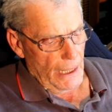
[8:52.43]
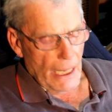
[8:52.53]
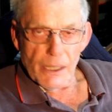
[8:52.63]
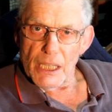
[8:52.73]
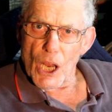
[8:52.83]

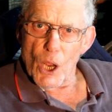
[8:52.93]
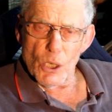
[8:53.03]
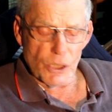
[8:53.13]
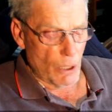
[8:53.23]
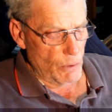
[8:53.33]
And he
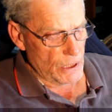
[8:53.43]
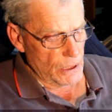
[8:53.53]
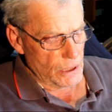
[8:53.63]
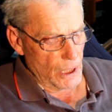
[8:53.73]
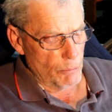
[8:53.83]
knows there
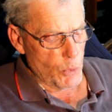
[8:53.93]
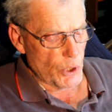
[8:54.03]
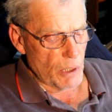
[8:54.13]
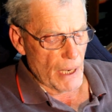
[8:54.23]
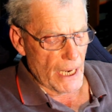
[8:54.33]
isn't a
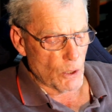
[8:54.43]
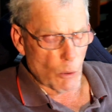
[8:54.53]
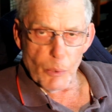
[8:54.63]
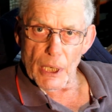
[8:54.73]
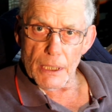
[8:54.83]
boogeyman or
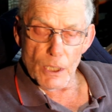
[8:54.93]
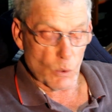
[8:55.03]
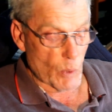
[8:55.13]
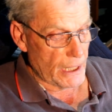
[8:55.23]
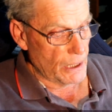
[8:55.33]
predators
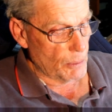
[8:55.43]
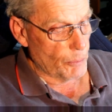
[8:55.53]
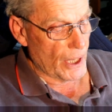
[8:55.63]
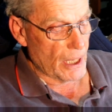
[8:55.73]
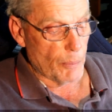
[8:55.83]
waiting to
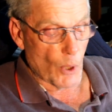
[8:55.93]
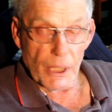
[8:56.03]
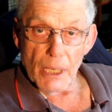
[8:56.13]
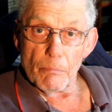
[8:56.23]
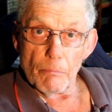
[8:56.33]
prey upon
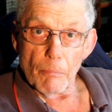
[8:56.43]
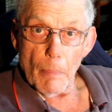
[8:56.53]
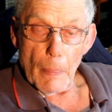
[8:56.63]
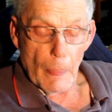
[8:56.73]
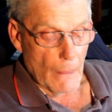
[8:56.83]
him,
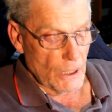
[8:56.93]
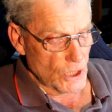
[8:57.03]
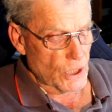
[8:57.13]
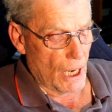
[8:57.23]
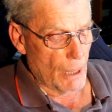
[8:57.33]

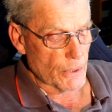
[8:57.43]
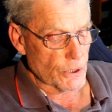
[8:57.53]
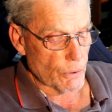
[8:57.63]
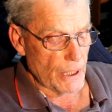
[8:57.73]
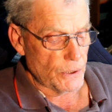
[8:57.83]
just harmless
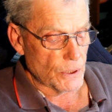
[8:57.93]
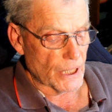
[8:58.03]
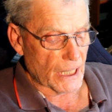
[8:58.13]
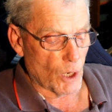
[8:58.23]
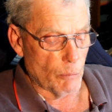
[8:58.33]
creatures
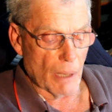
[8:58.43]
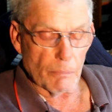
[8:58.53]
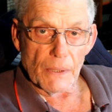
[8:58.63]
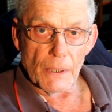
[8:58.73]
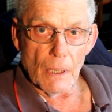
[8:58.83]
that go bump
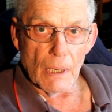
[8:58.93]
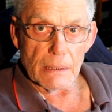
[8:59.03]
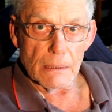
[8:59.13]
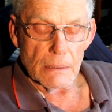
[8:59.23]
in the night.